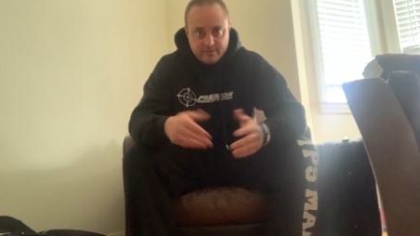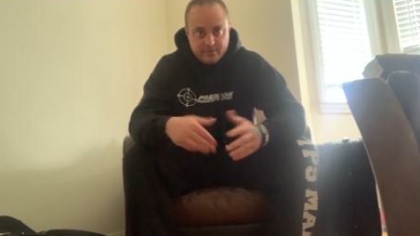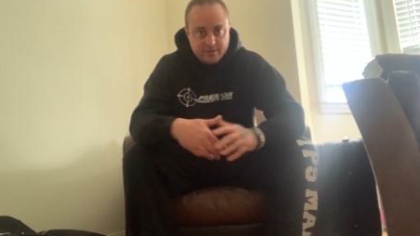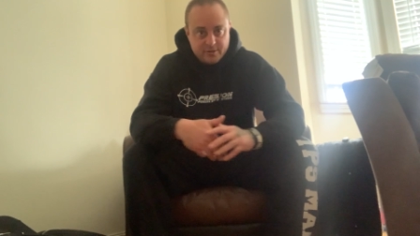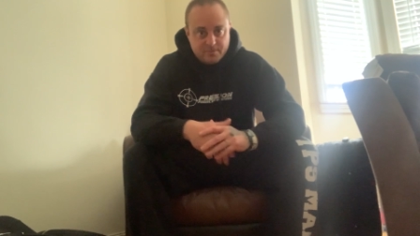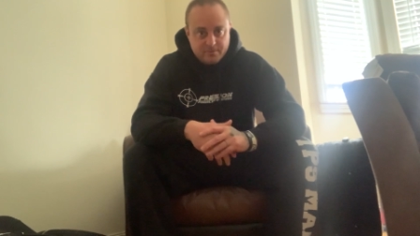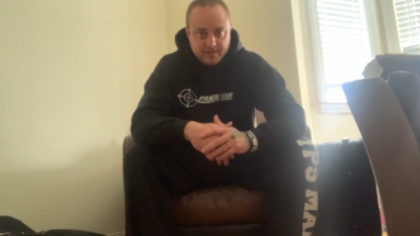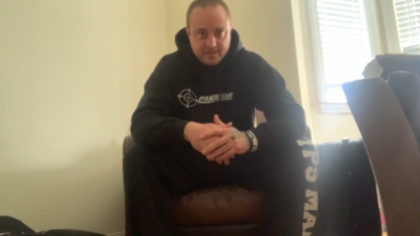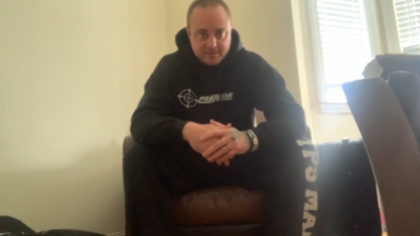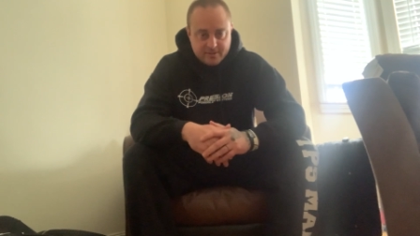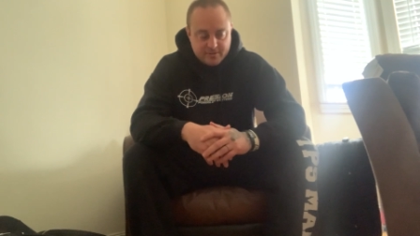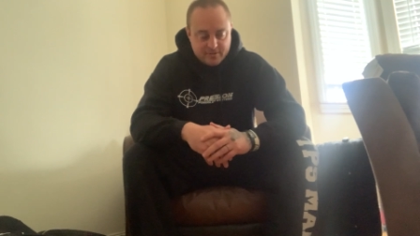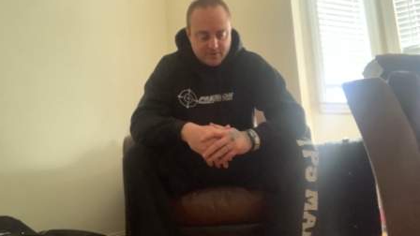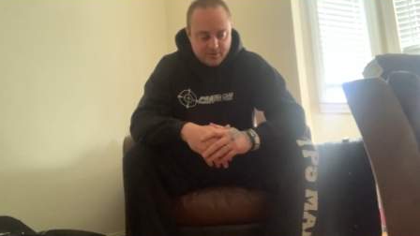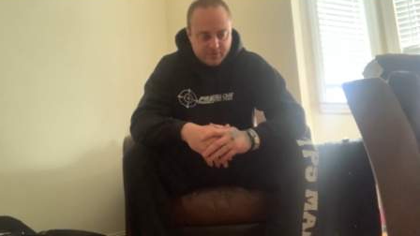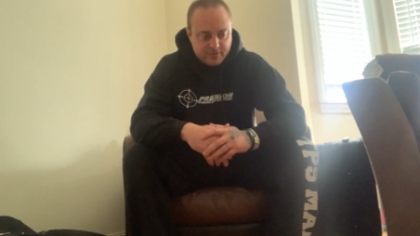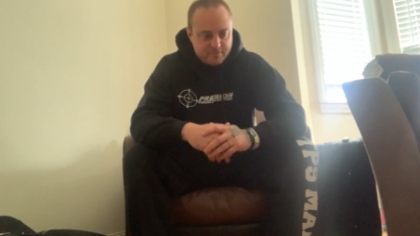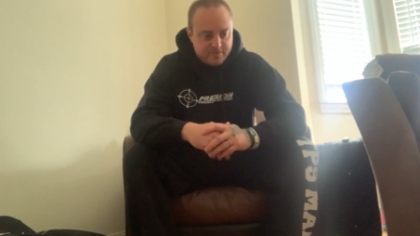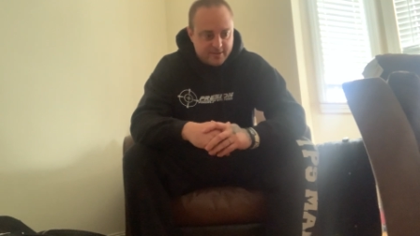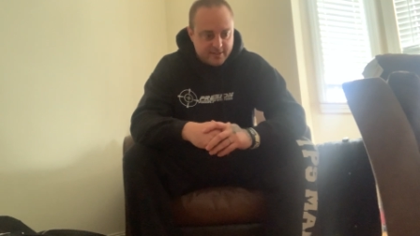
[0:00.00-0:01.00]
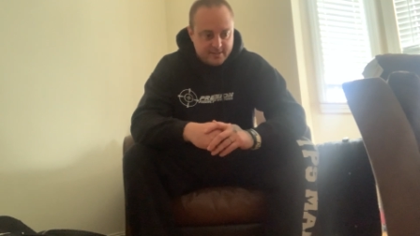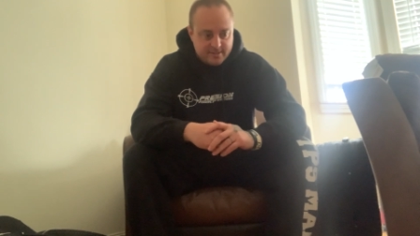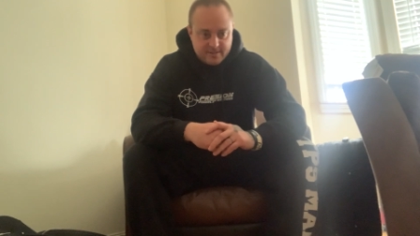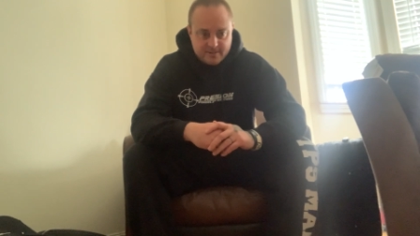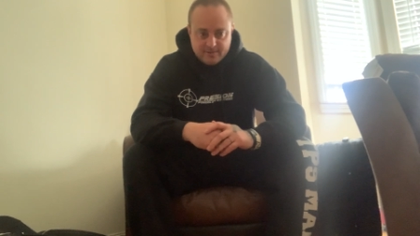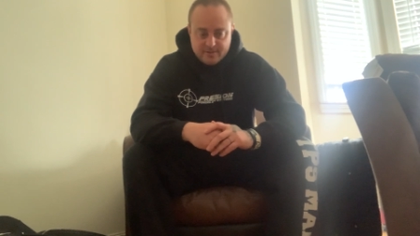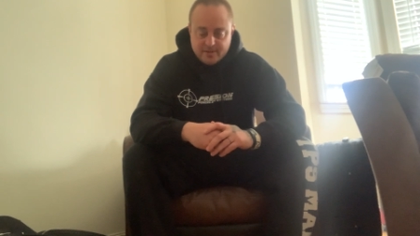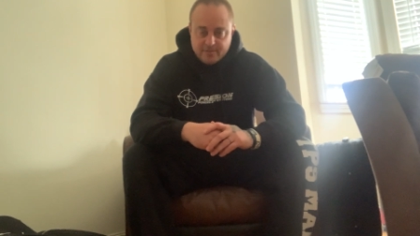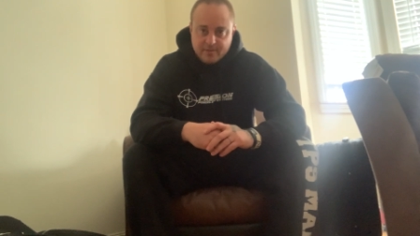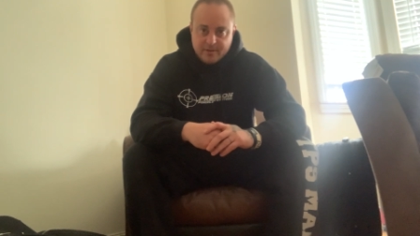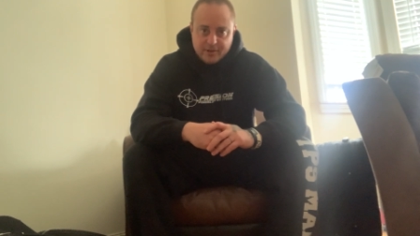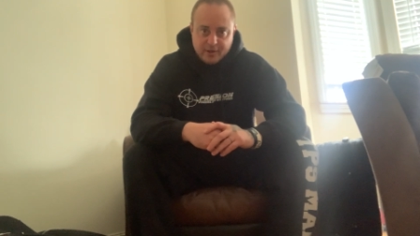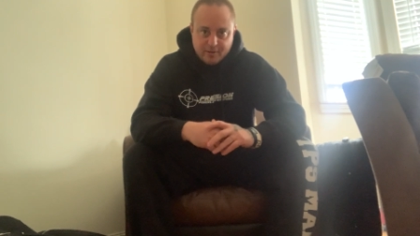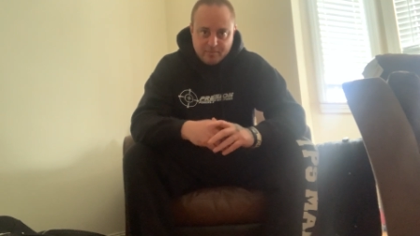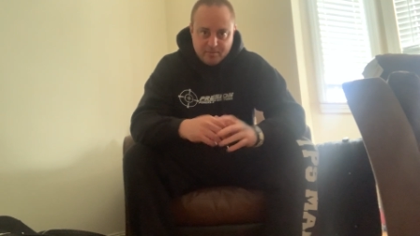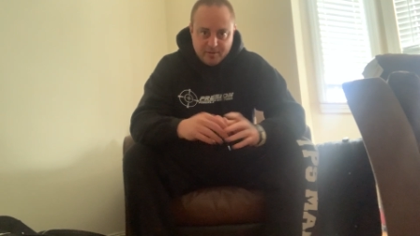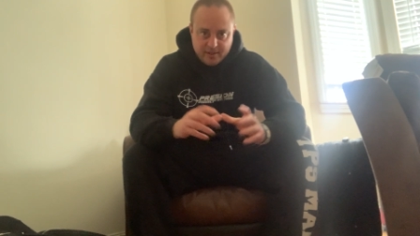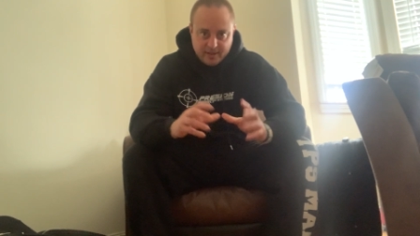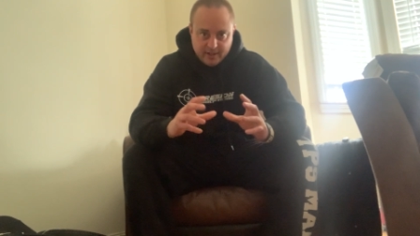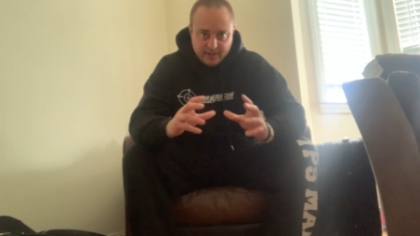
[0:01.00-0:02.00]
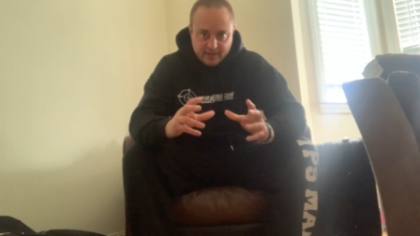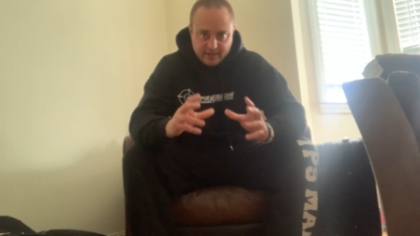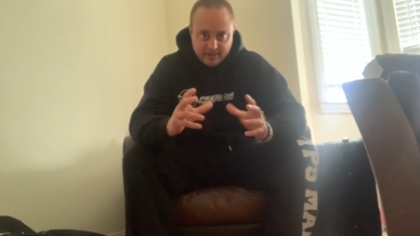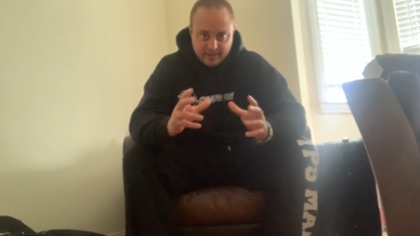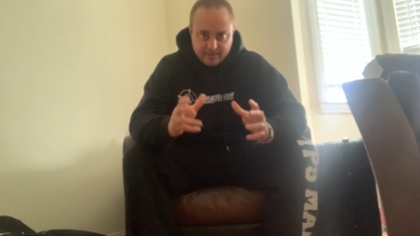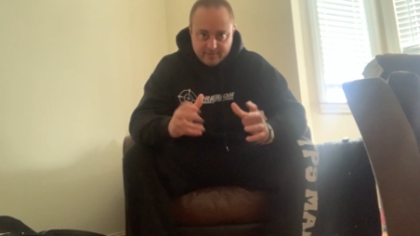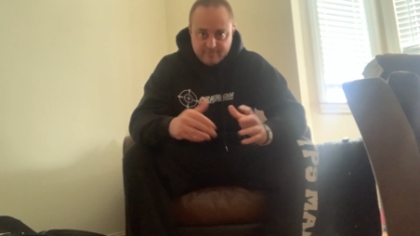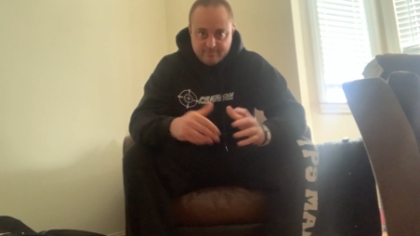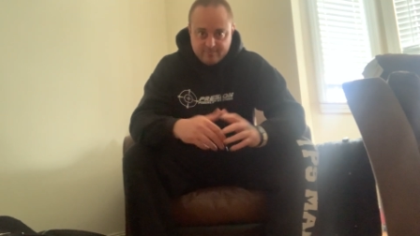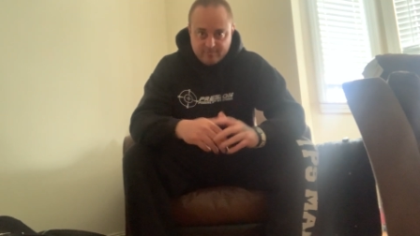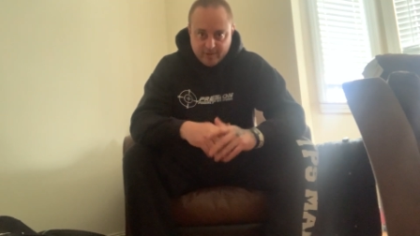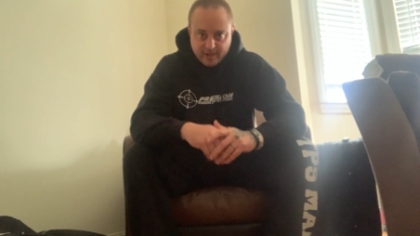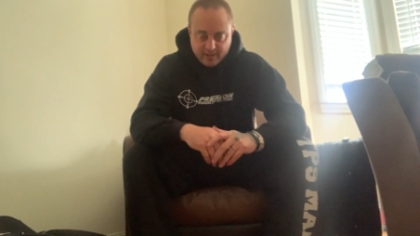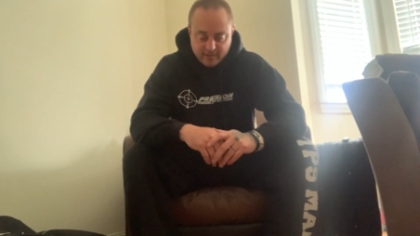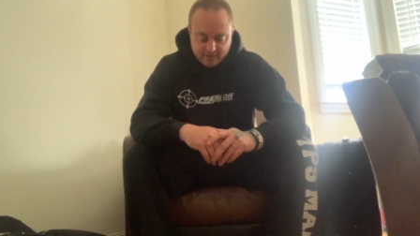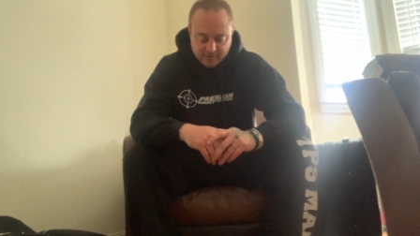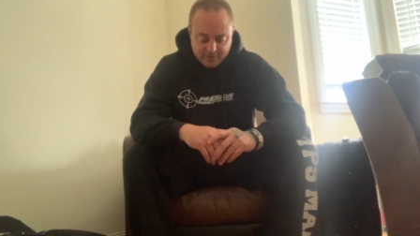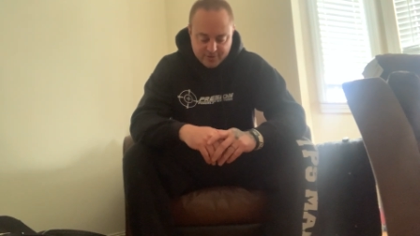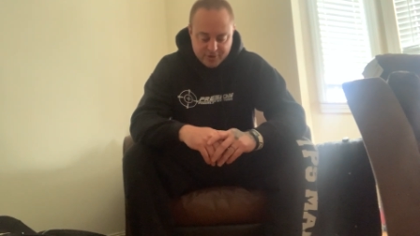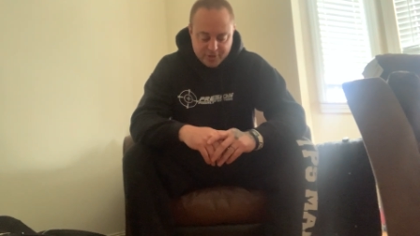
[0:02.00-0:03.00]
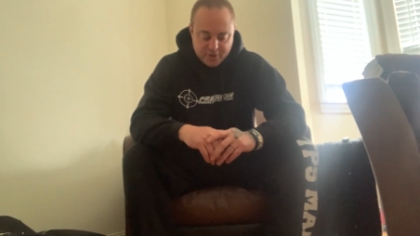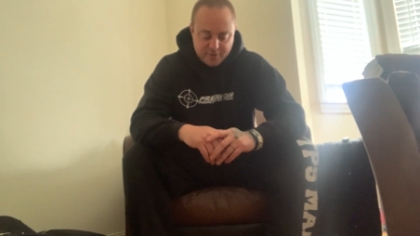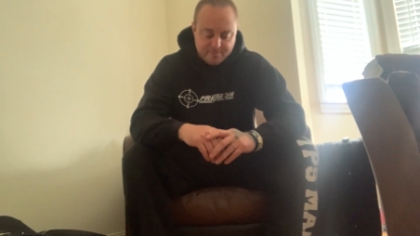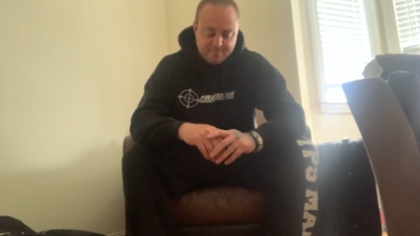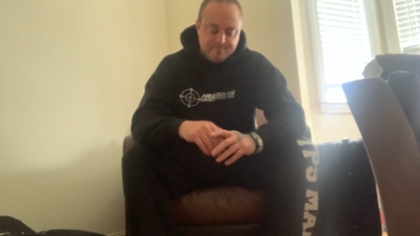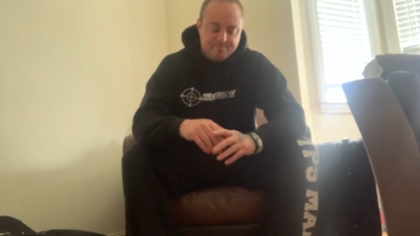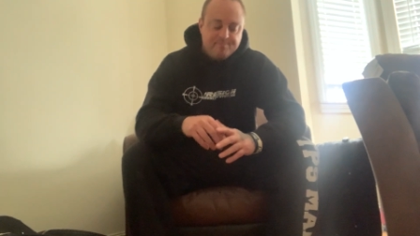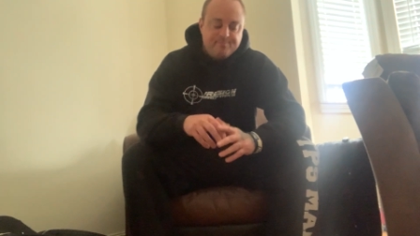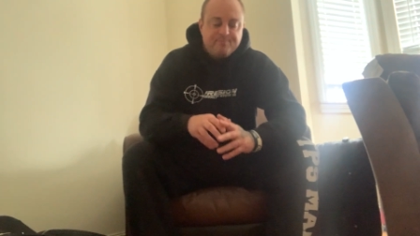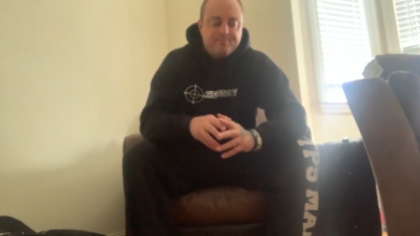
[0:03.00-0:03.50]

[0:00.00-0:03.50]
just because our circumstances are different not being in a regular gym.